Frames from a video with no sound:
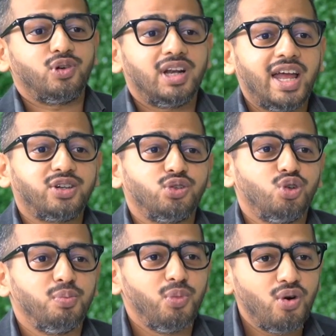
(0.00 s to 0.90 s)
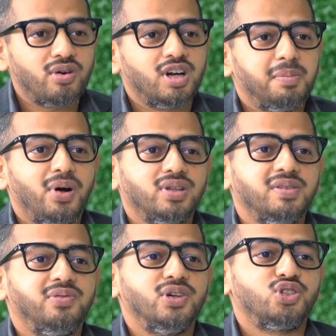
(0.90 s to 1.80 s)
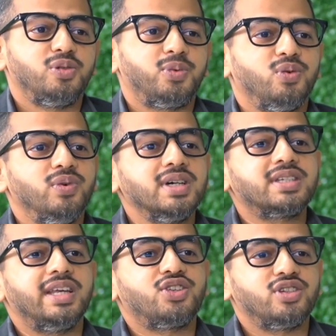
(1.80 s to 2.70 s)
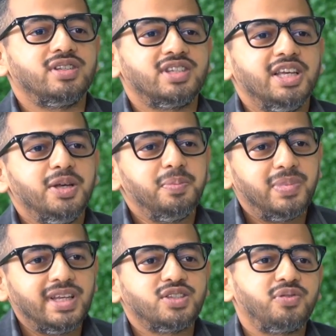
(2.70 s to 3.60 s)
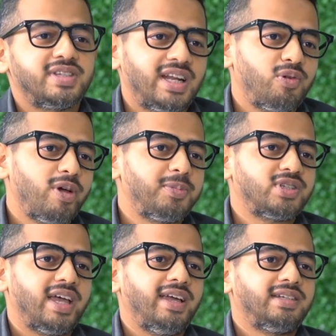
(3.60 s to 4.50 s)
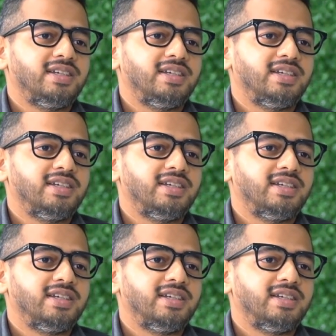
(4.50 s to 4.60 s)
you'd like to know more about the Virtual Pro Workstations, please visit our website